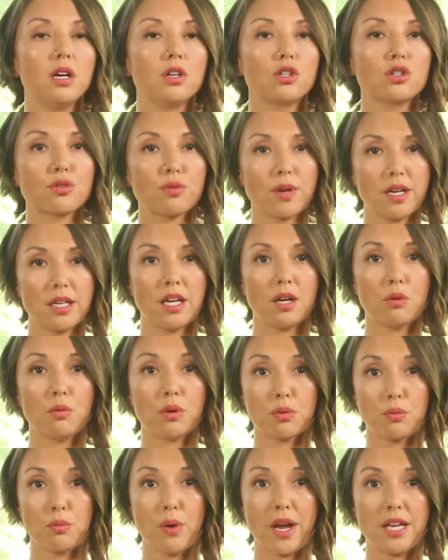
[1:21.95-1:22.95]
training
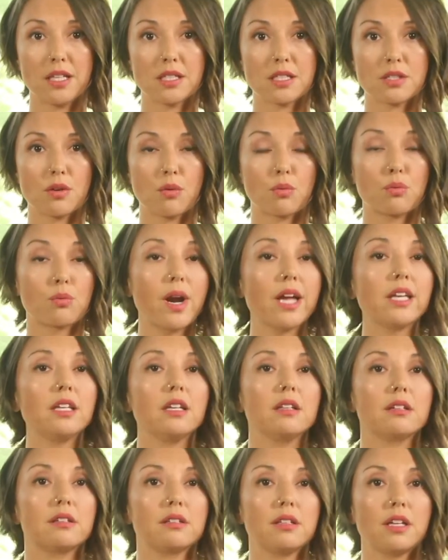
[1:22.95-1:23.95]
with weights
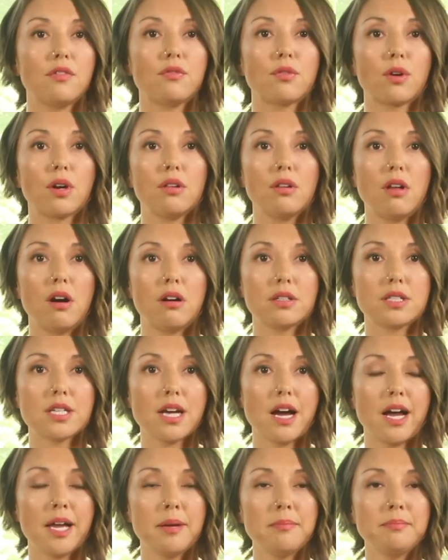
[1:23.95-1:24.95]
regularly for a long
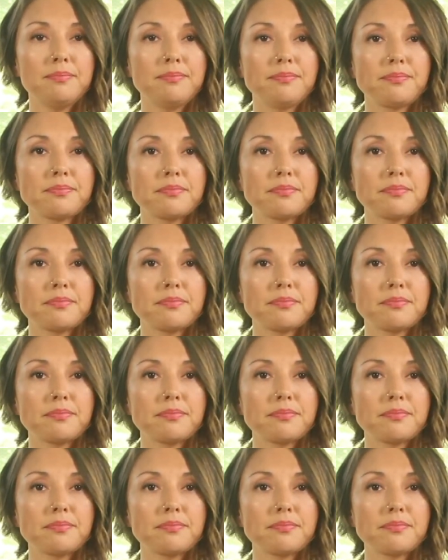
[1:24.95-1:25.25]
time,